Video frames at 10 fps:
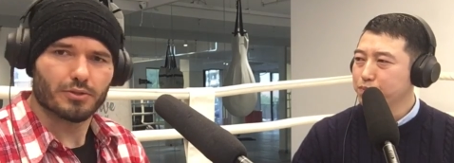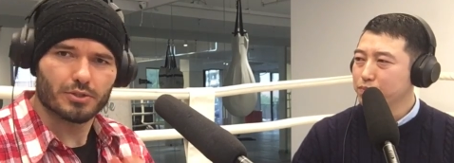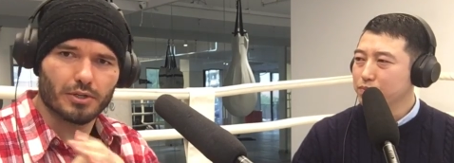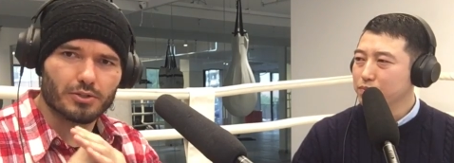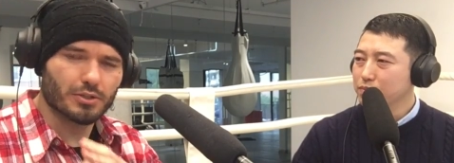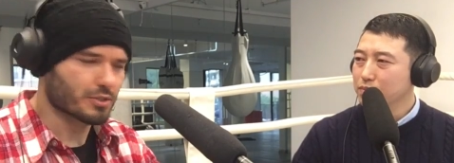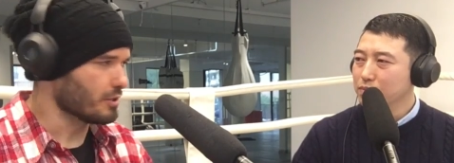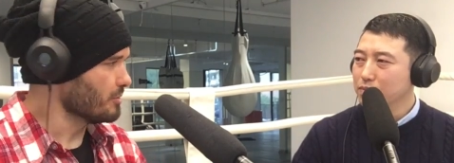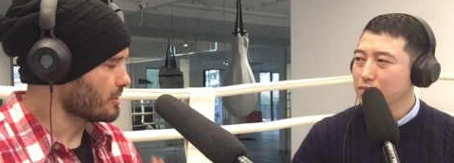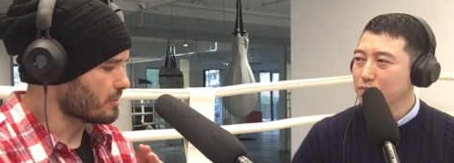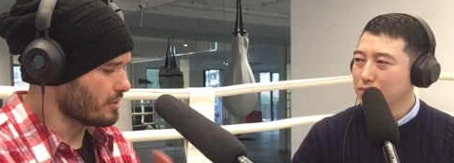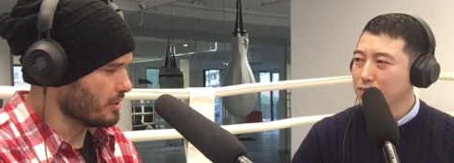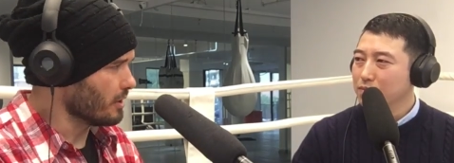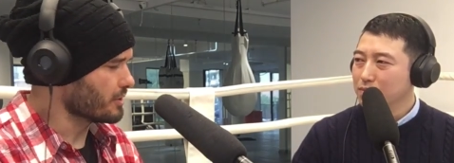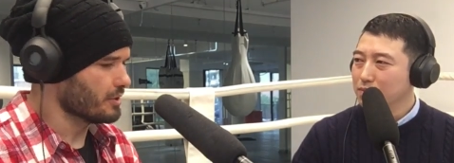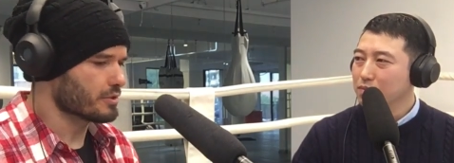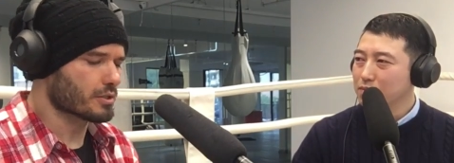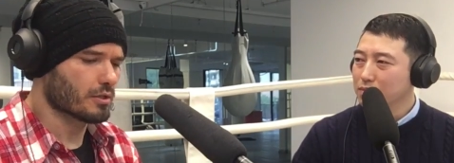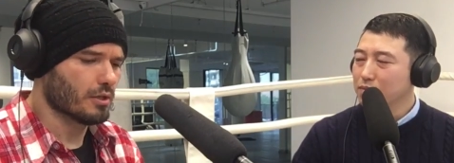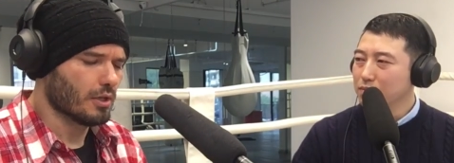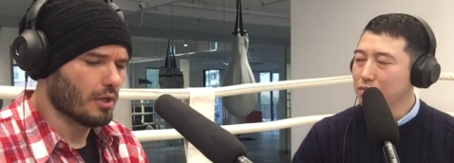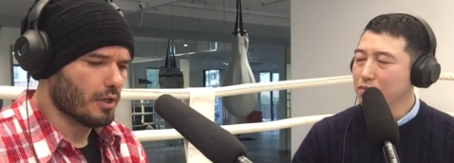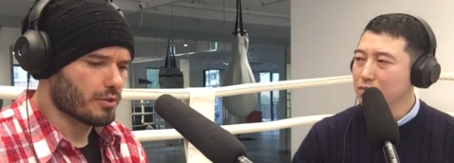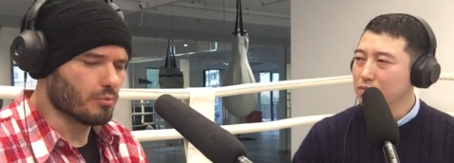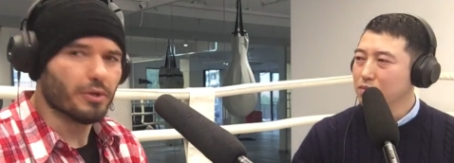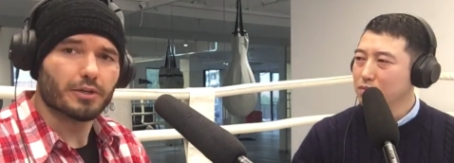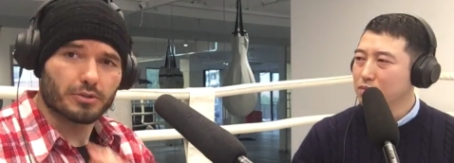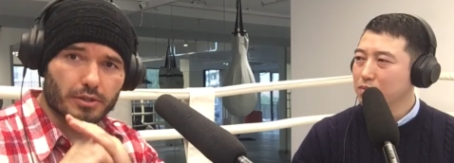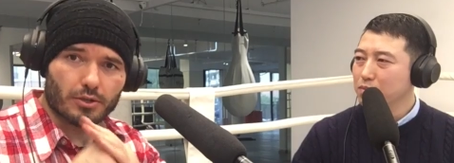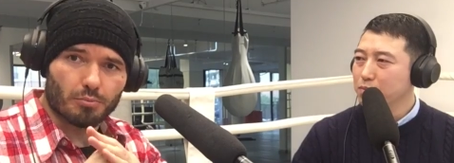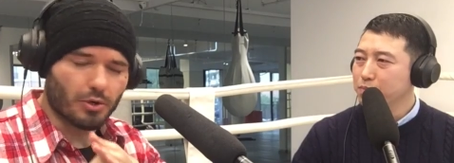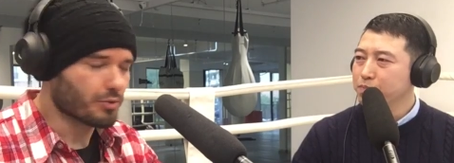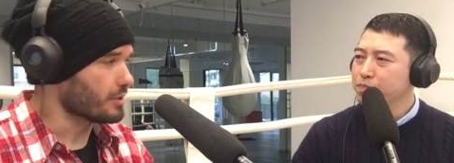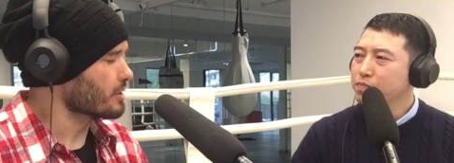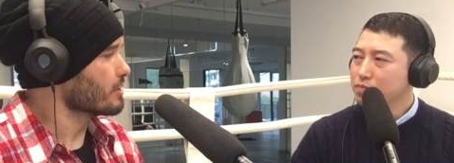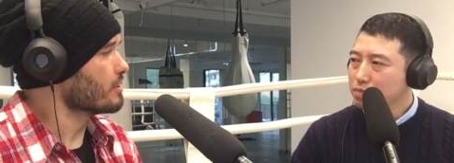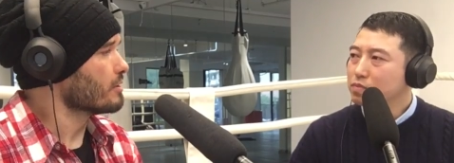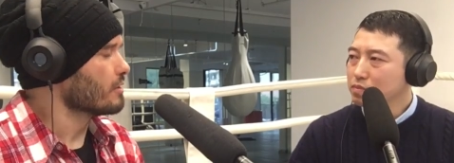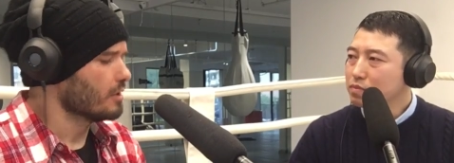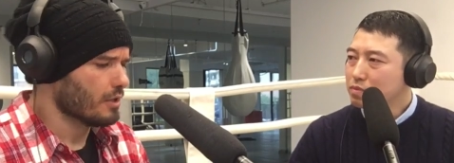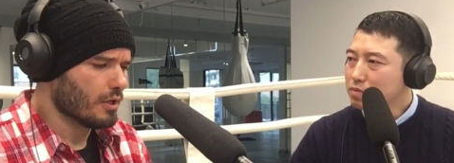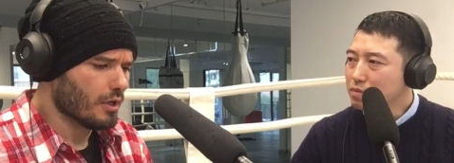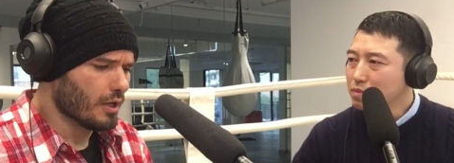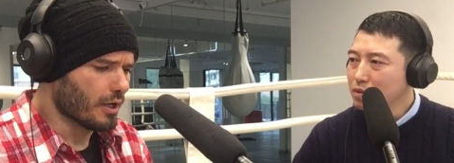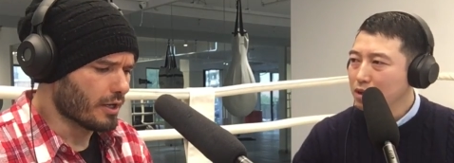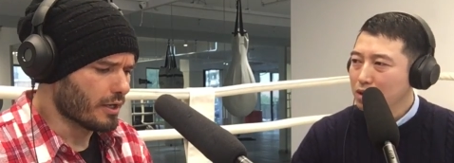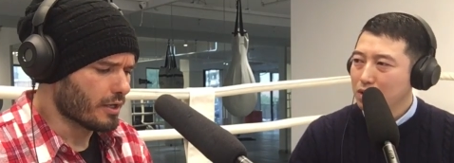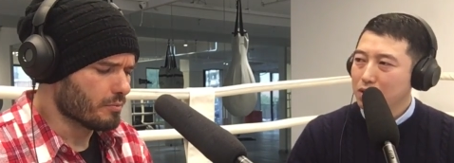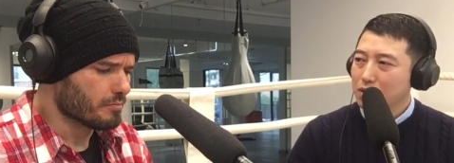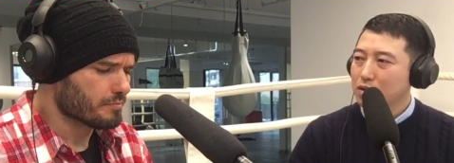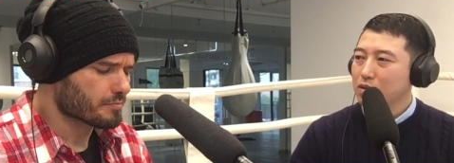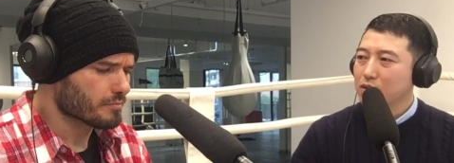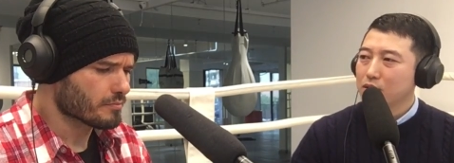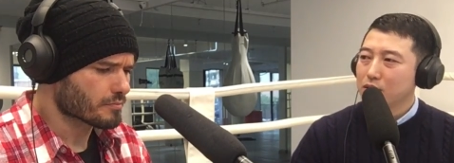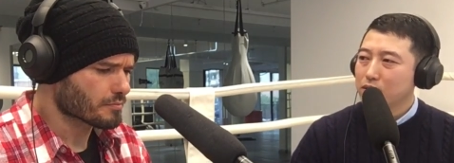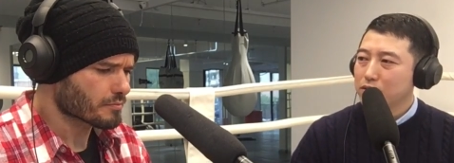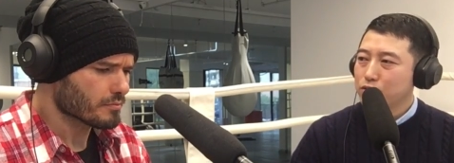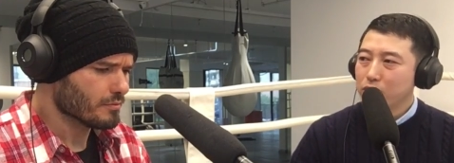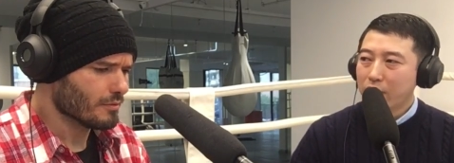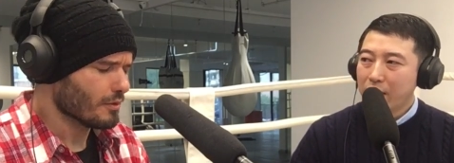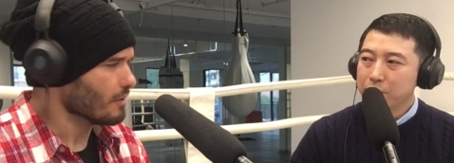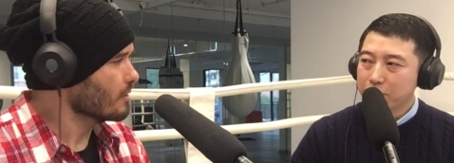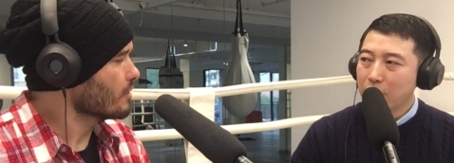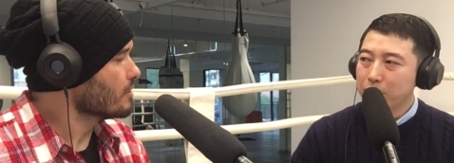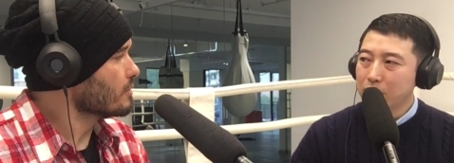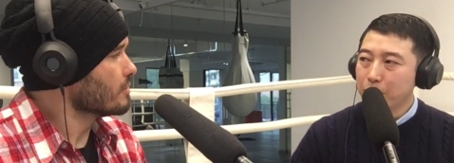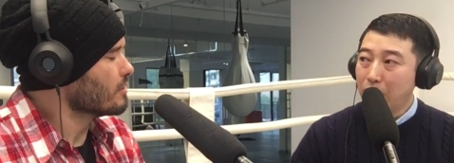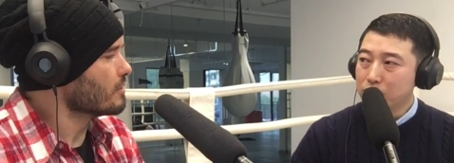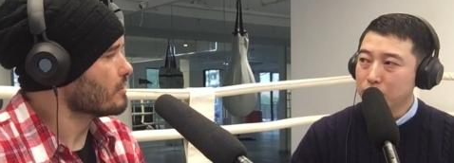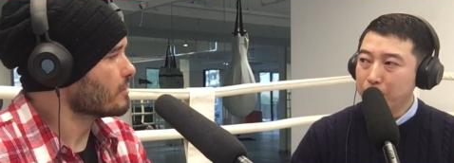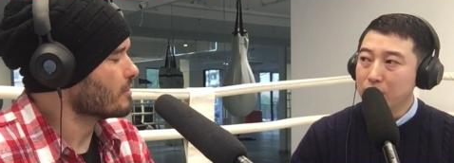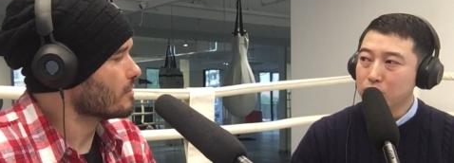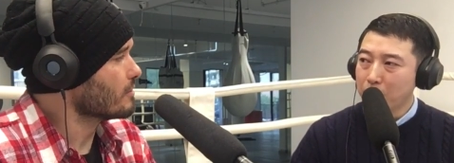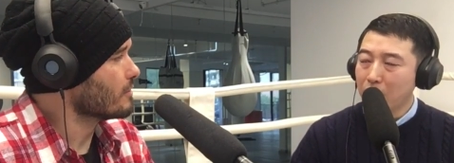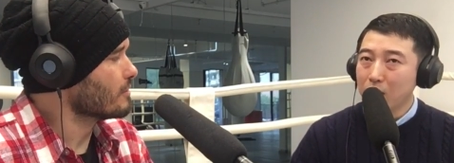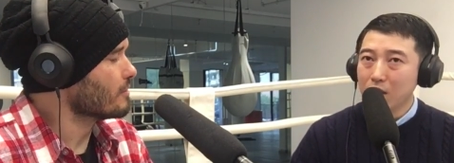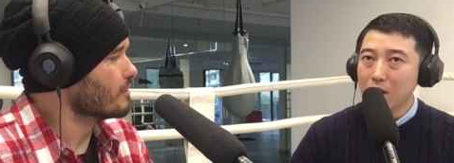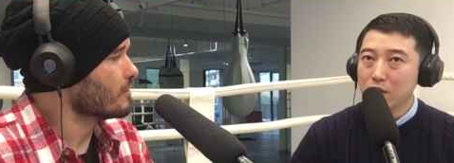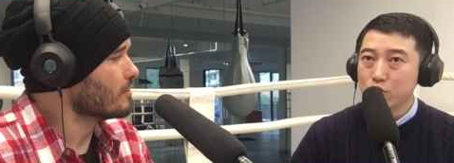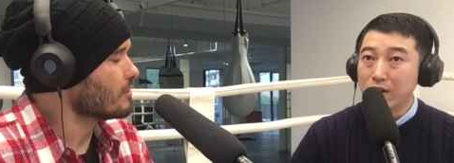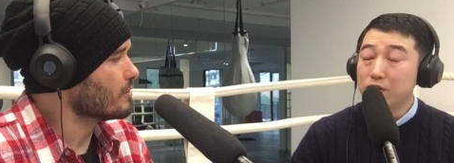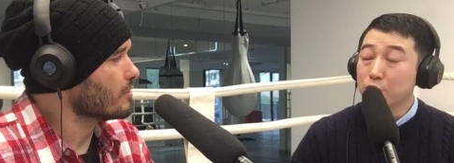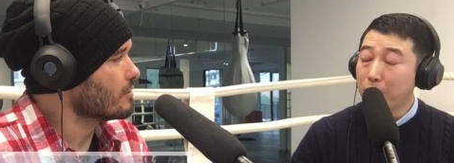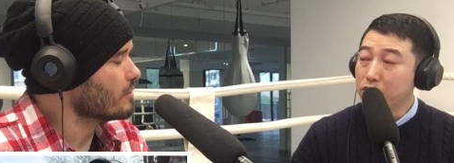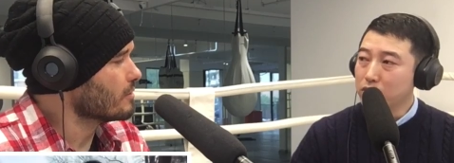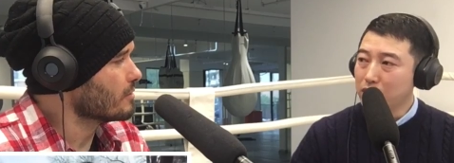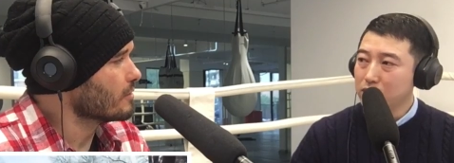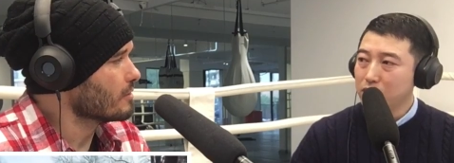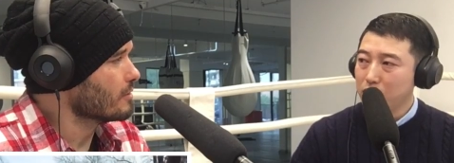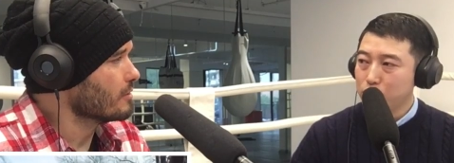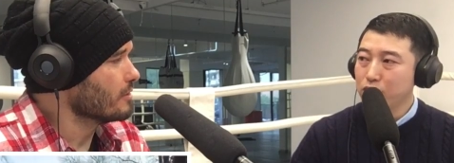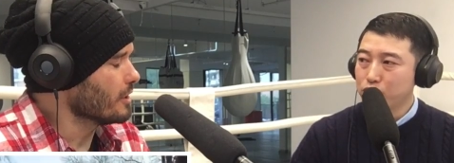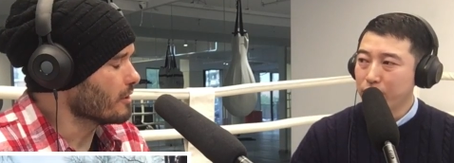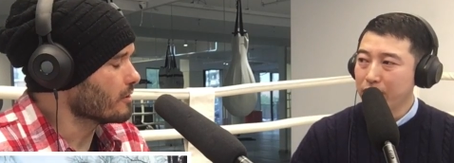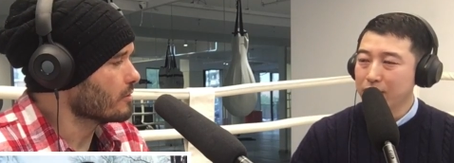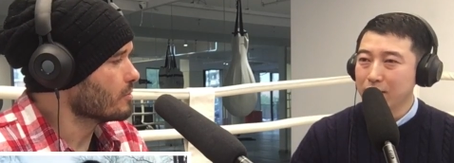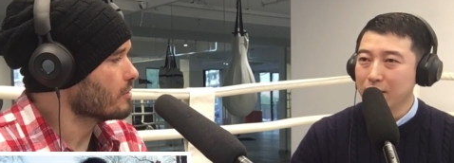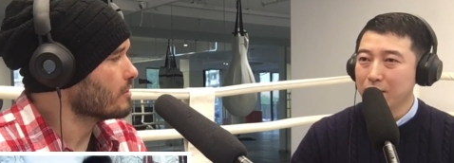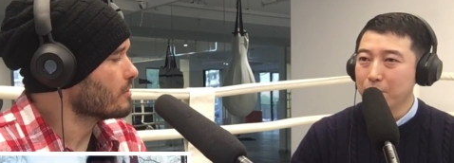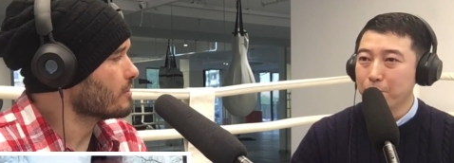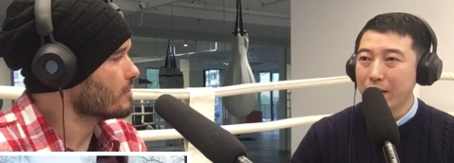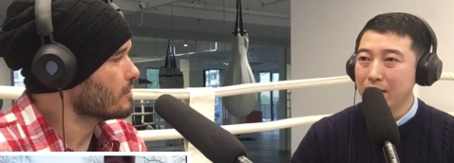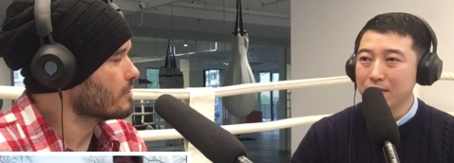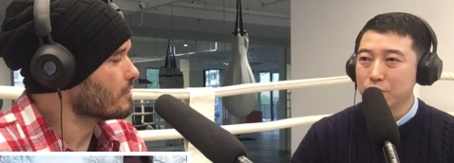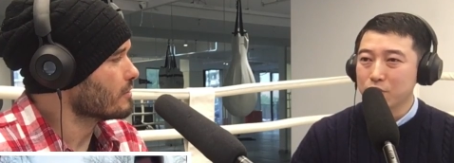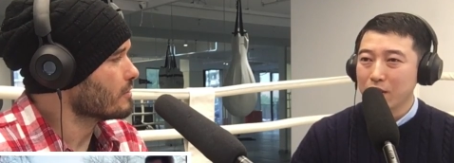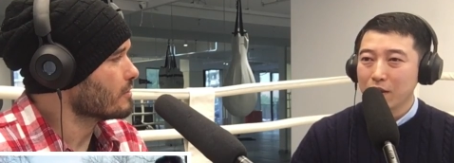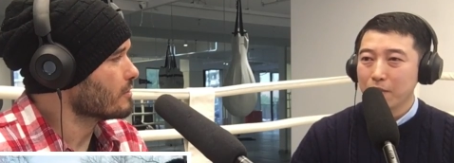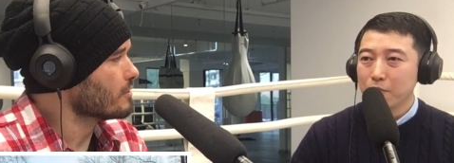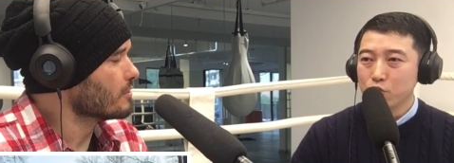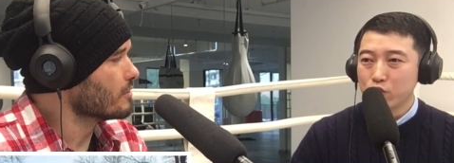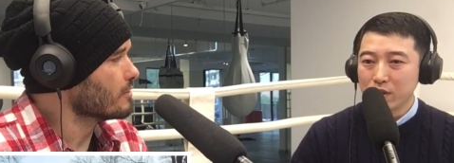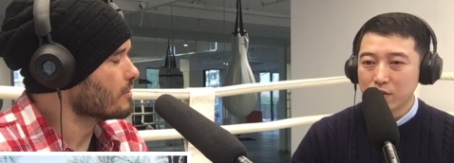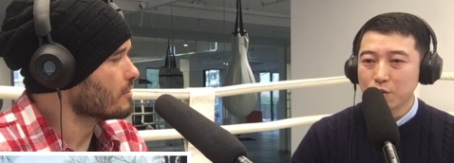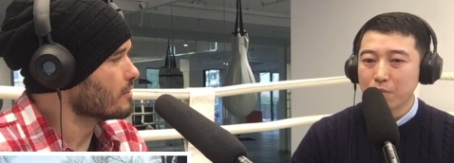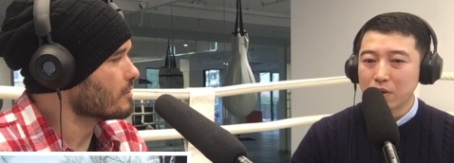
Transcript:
Speaker 1: the judges. They'll make it to the audience. Mm. They'll make it to their opponent. Um,
Speaker 2: she came from martial, uh, traditional martial arts. She yeah. trained uh, many traditional